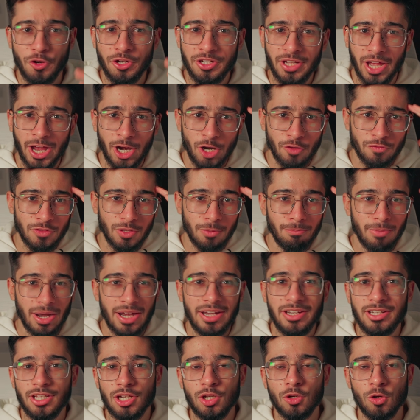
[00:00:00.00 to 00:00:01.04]
you're tired of the
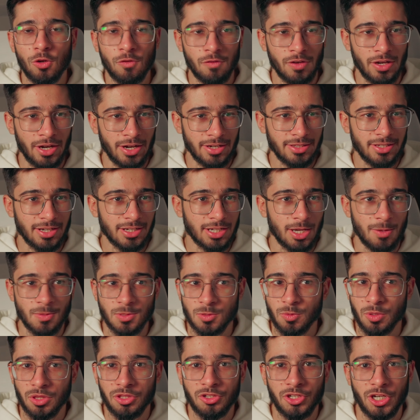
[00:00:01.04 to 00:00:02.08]
mental overhead that
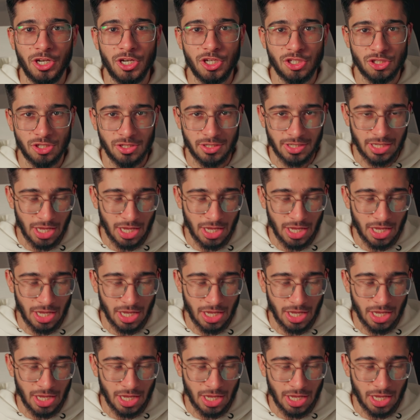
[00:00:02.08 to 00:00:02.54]
comes with traditional